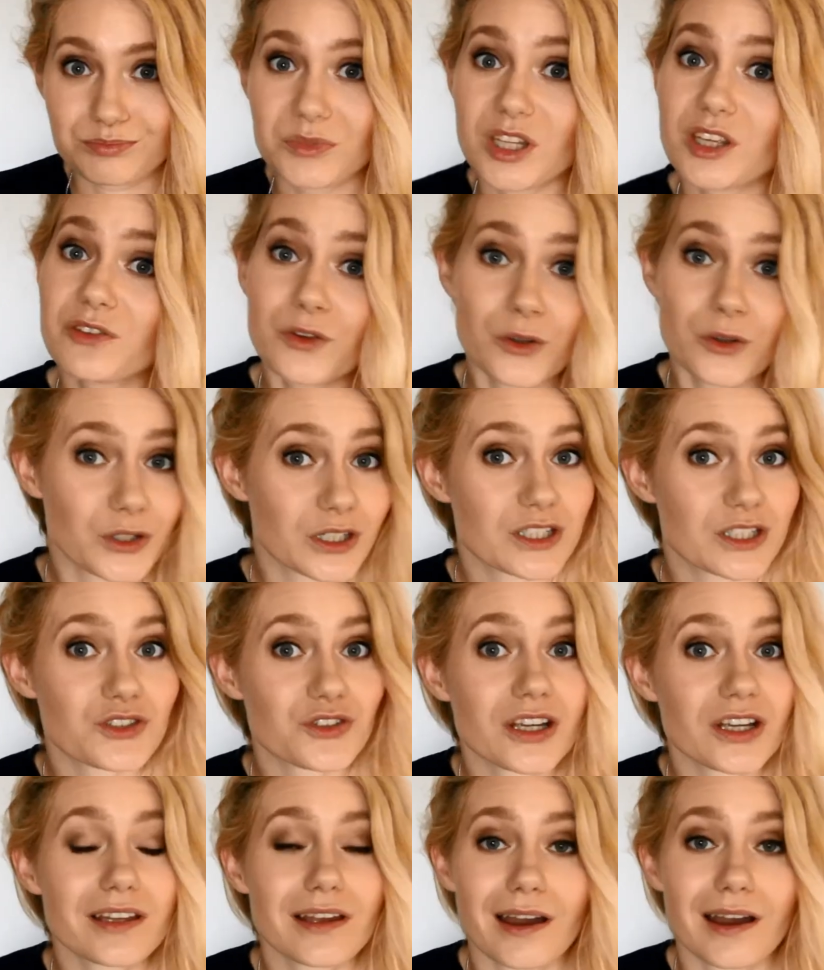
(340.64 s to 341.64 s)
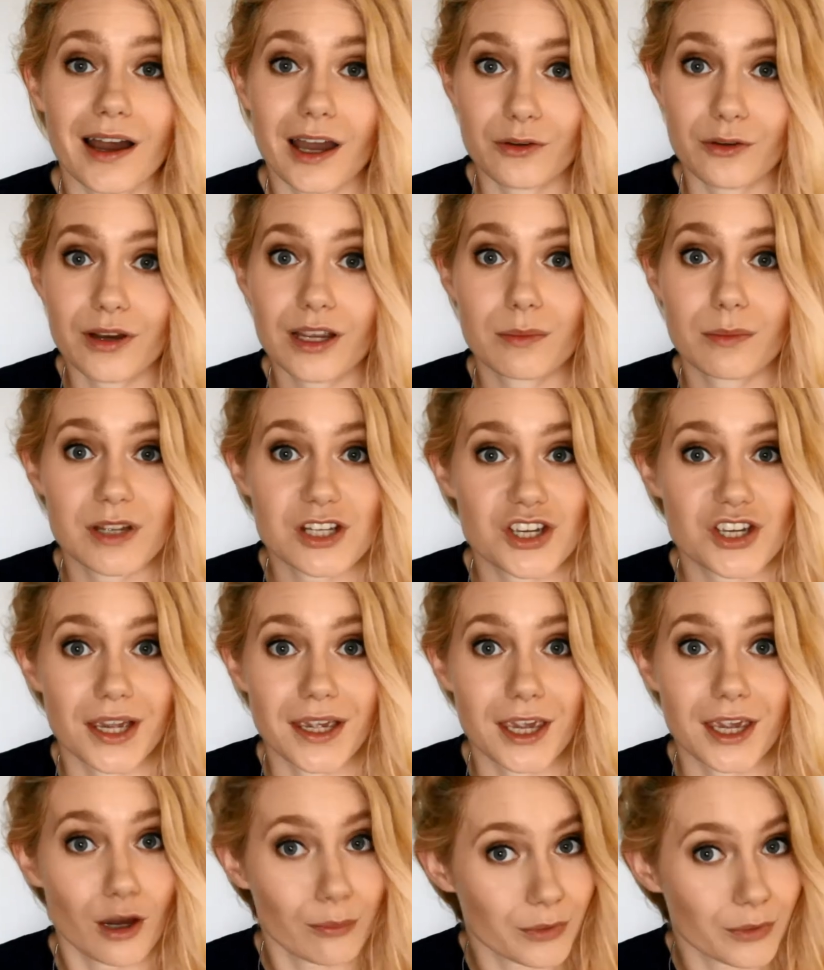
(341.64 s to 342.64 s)
If you're in Australia, I recommend
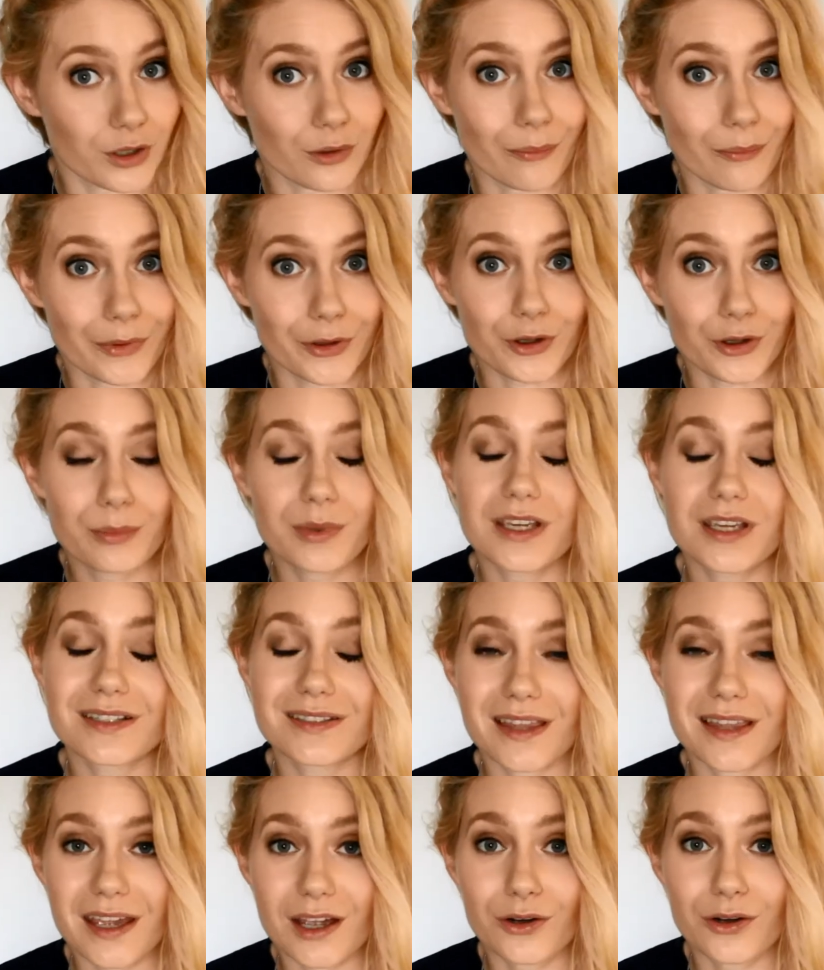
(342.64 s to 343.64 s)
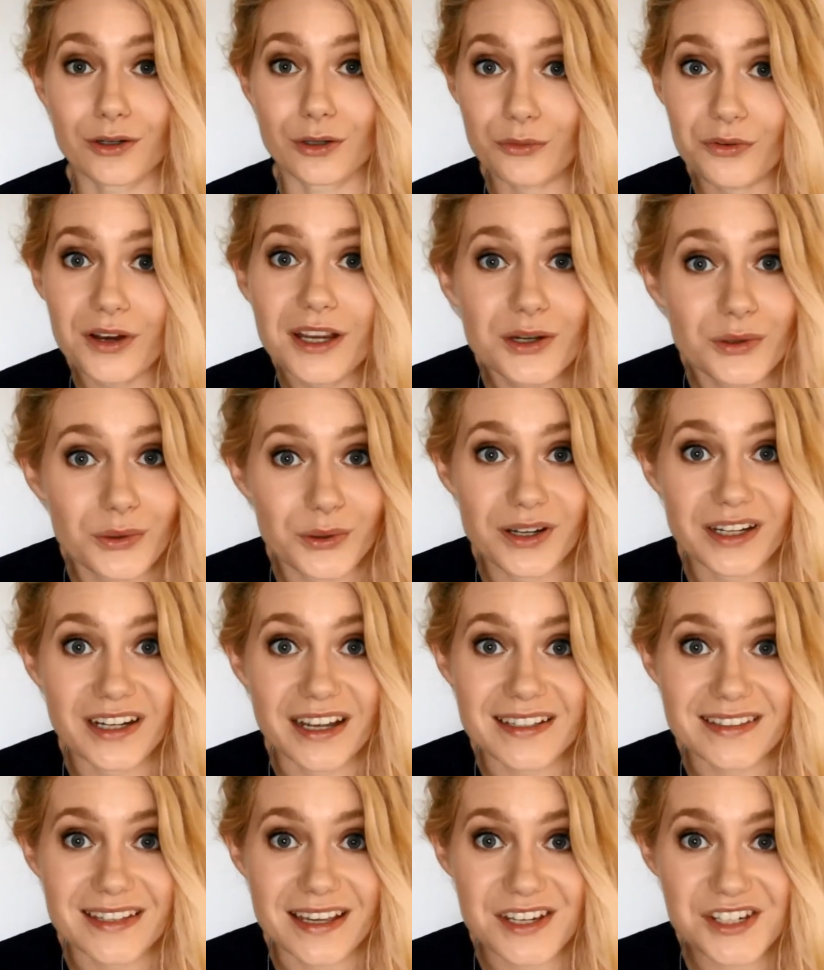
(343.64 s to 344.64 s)
checking out Beyond Blue because they are a great
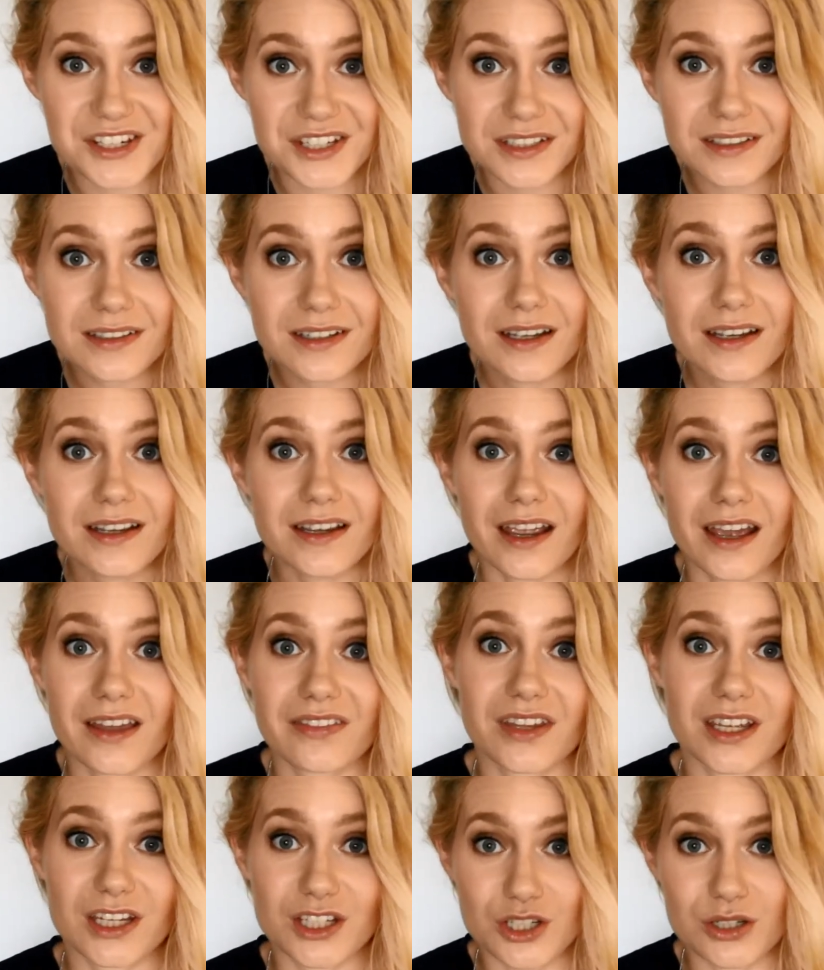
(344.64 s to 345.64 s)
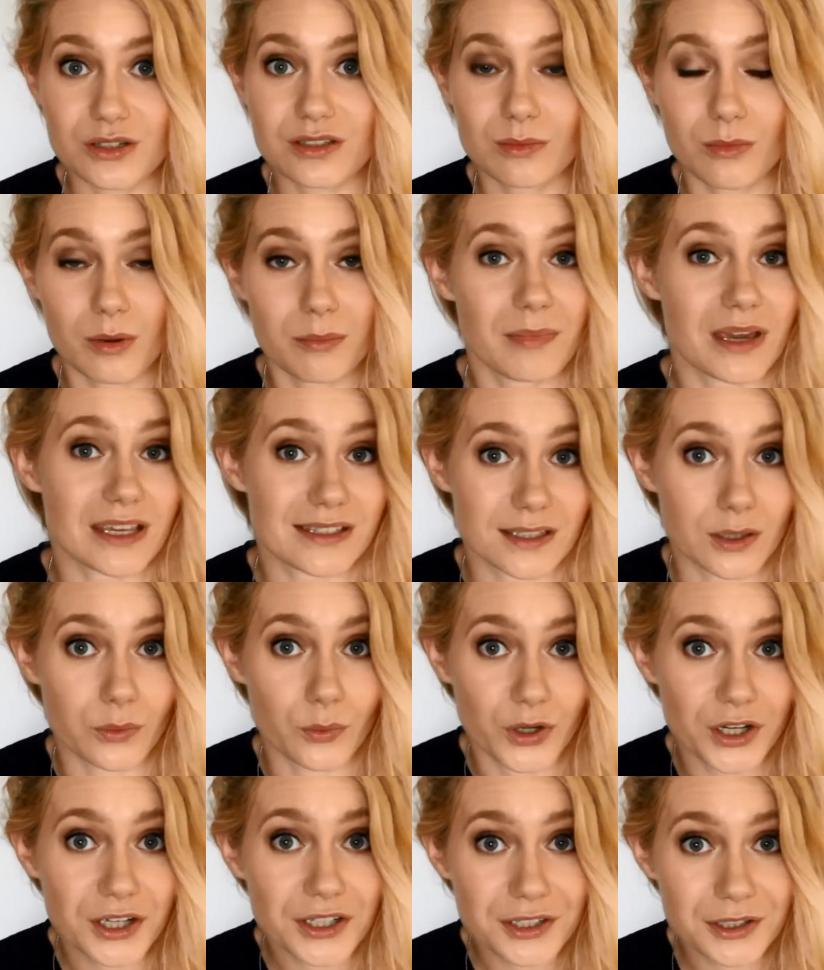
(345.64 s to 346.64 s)
organisation and they do some amazing
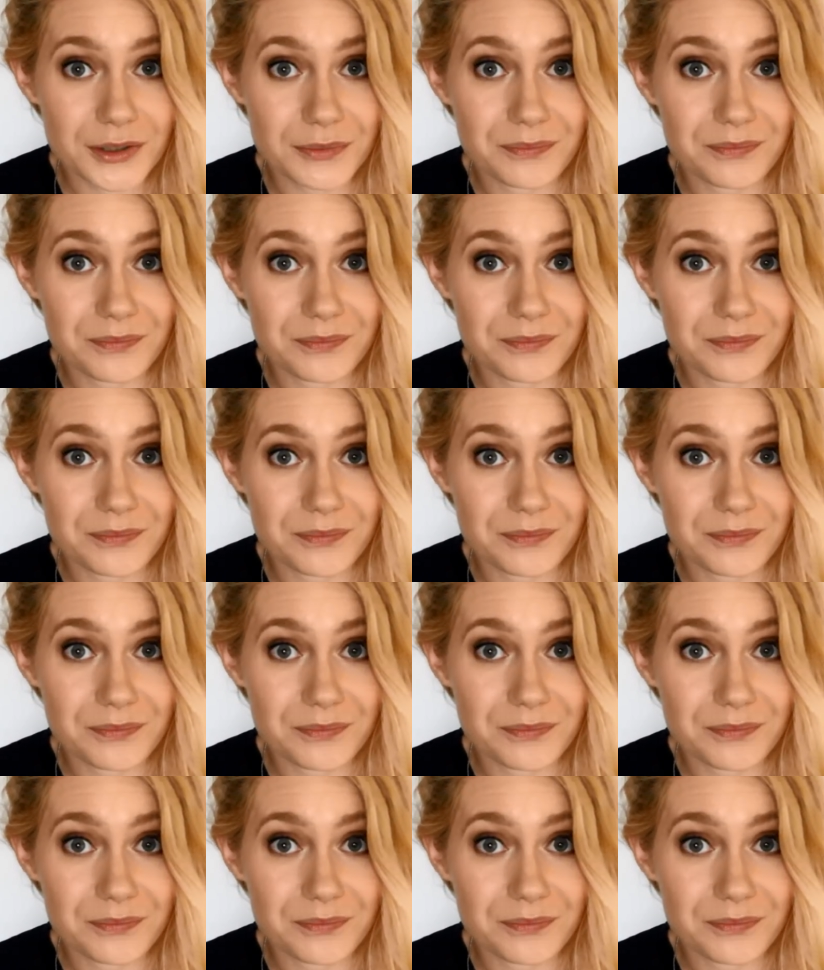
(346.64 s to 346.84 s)
work.